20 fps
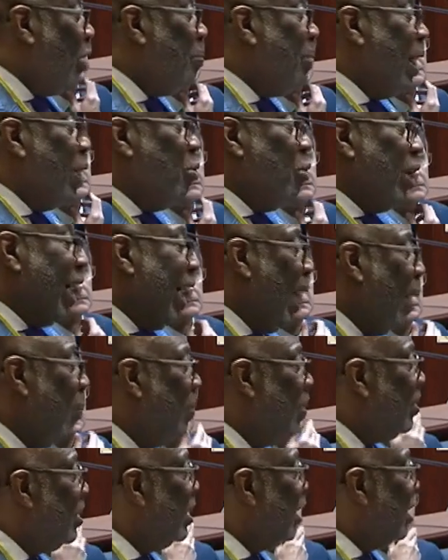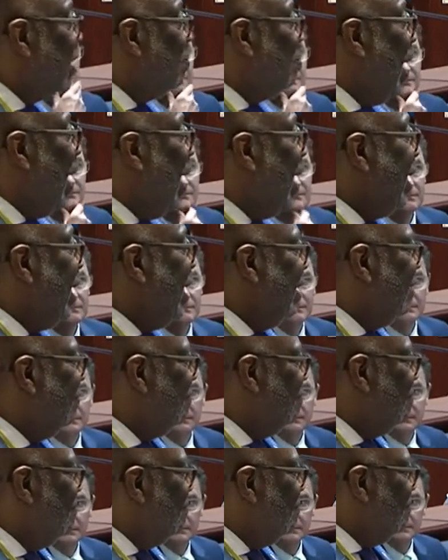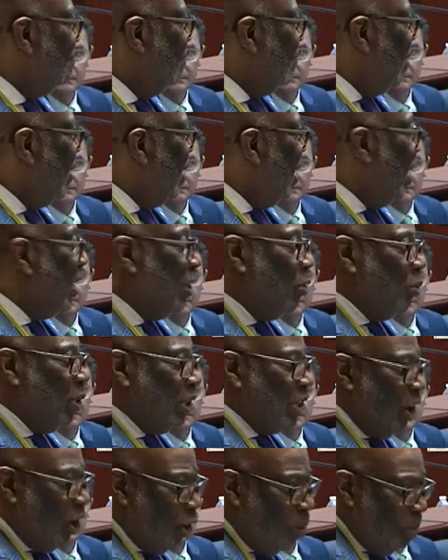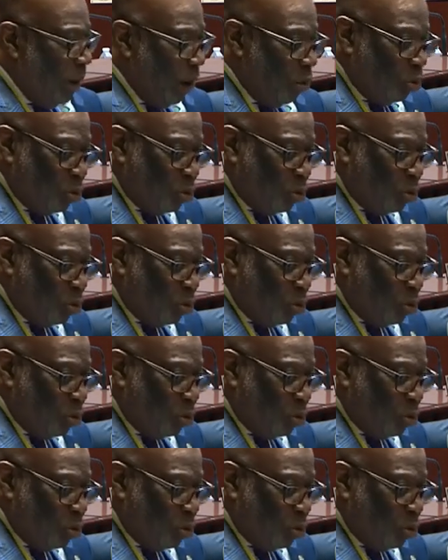about what happens in this body, and that we talk about